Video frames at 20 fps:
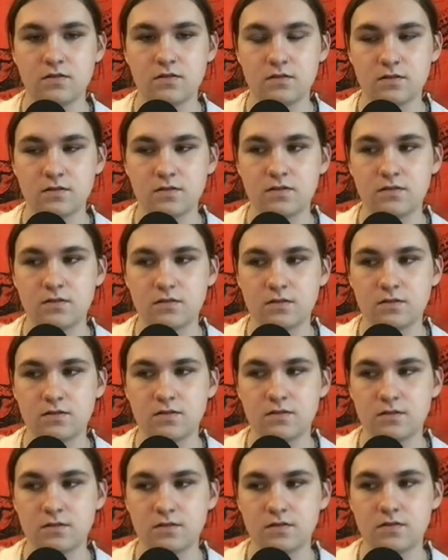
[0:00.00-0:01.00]

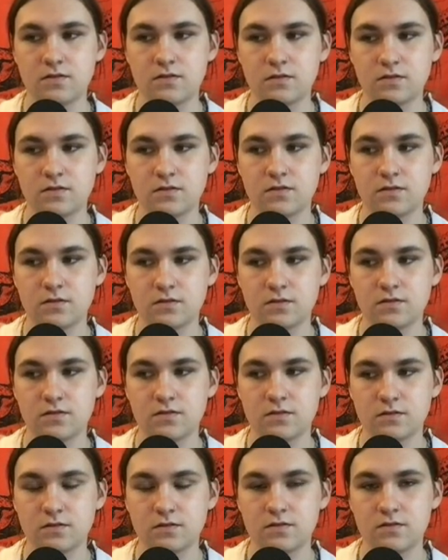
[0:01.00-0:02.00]

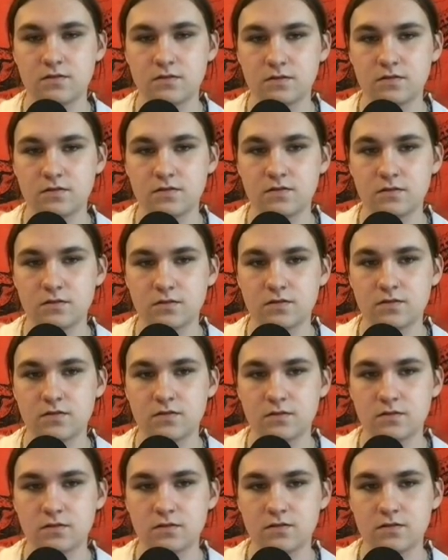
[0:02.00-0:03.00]

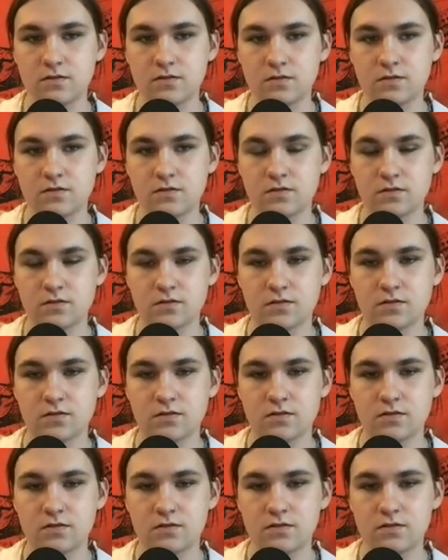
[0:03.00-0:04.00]

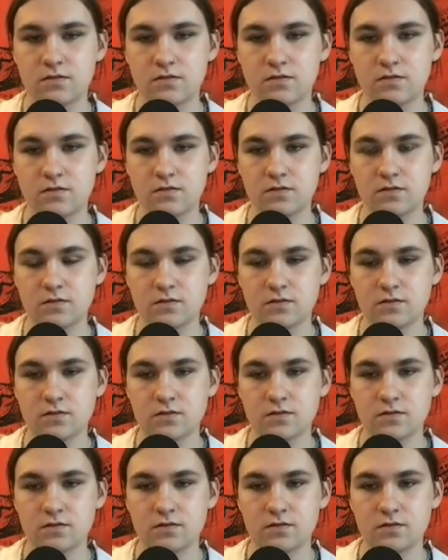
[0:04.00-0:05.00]

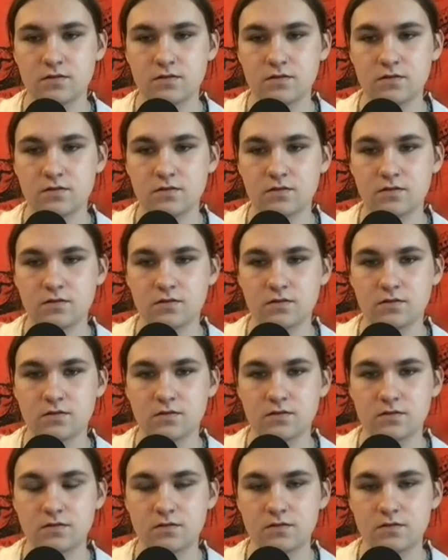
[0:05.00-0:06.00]

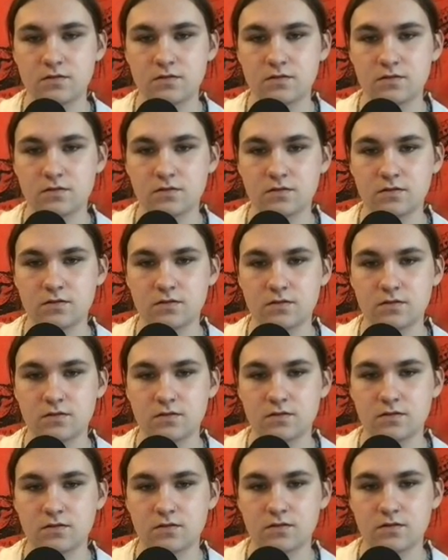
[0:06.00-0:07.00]

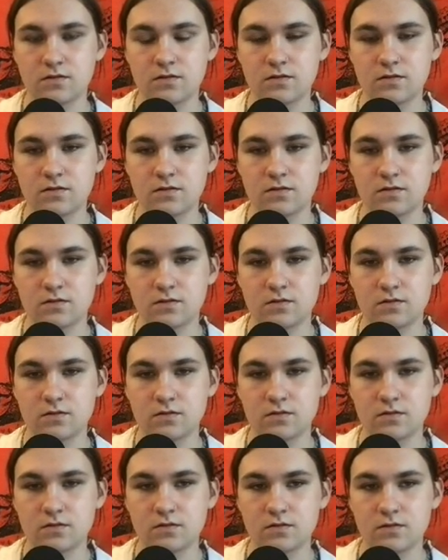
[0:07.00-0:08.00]
(not speaking)